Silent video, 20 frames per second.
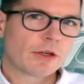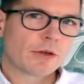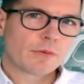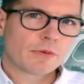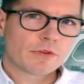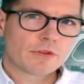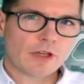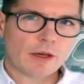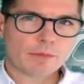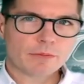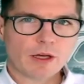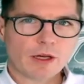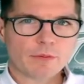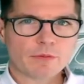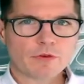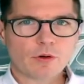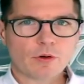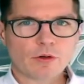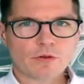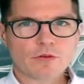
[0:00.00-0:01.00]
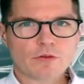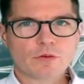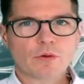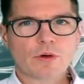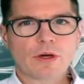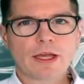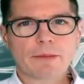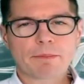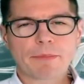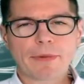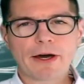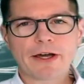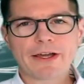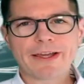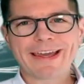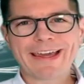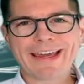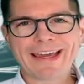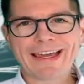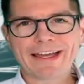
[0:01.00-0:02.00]
sometimes also a
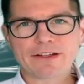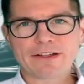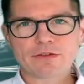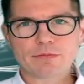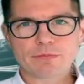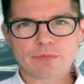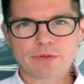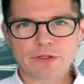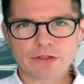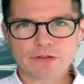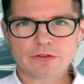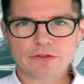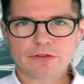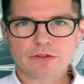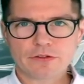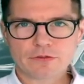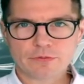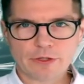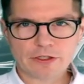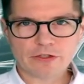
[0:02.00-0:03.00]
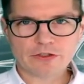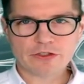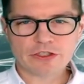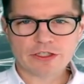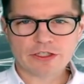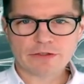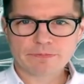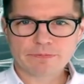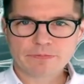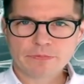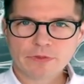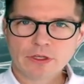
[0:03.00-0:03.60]
buy and build strategy.